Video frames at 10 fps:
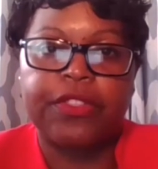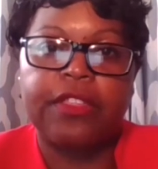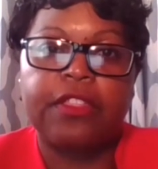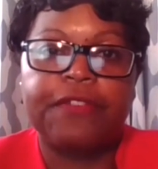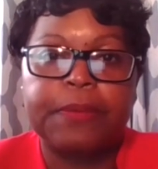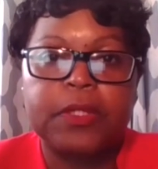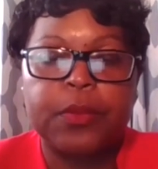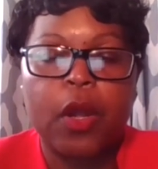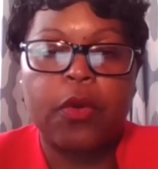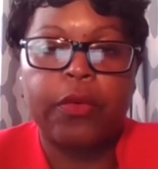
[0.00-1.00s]
within the
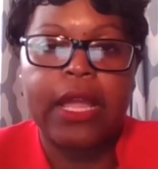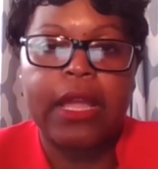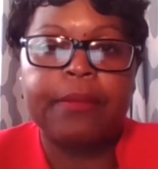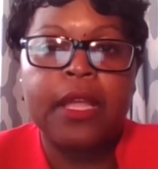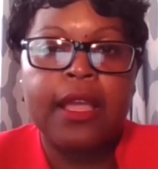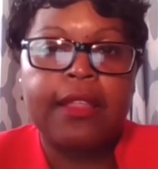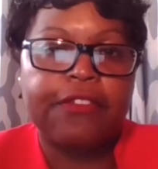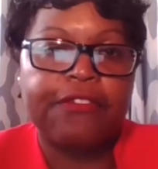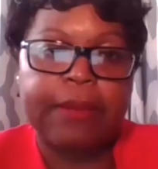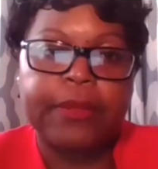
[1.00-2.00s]
FVPSA program,
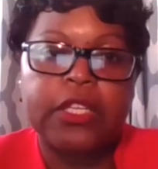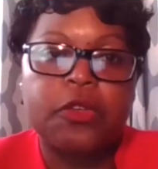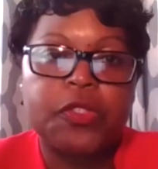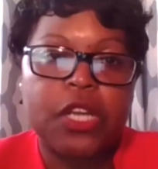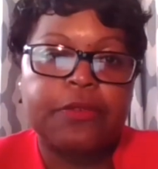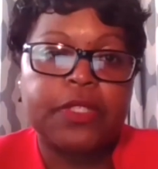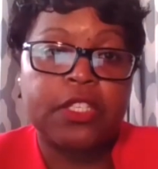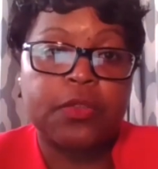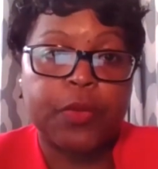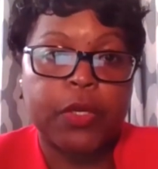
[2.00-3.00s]
the Family and Youth
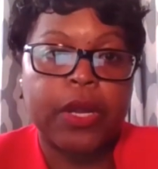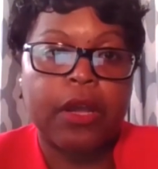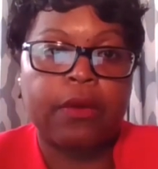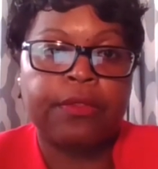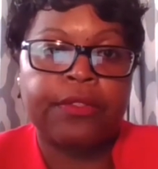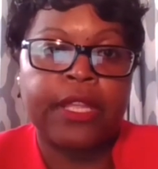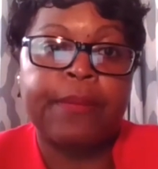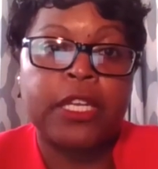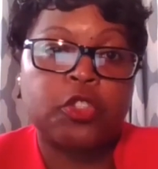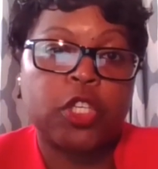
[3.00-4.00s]
Services Bureau, the
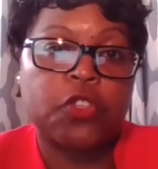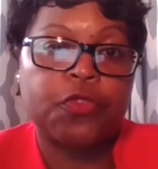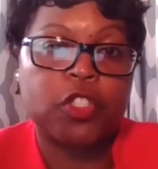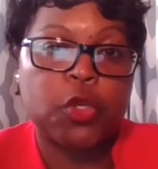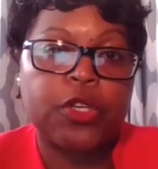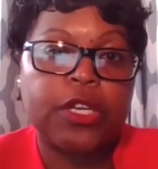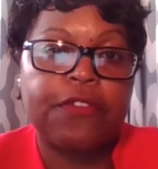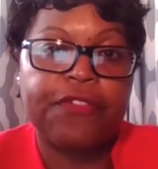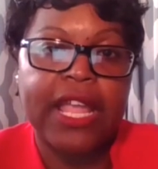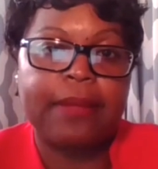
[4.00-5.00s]
Administration for Children
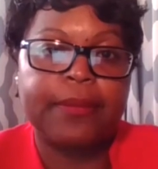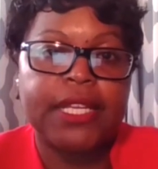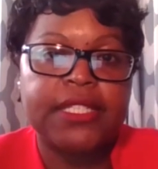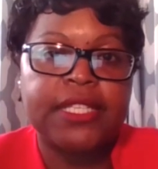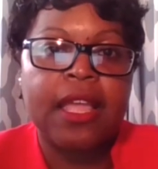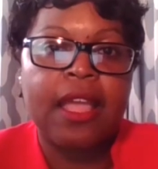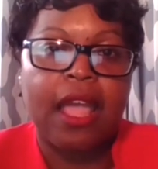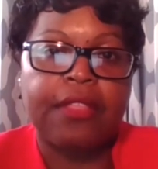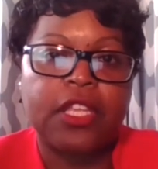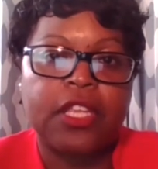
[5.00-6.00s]
and Families,
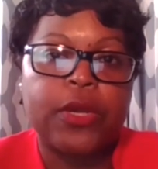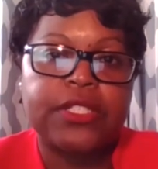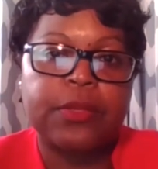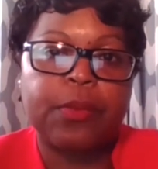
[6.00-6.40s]
and the U.S.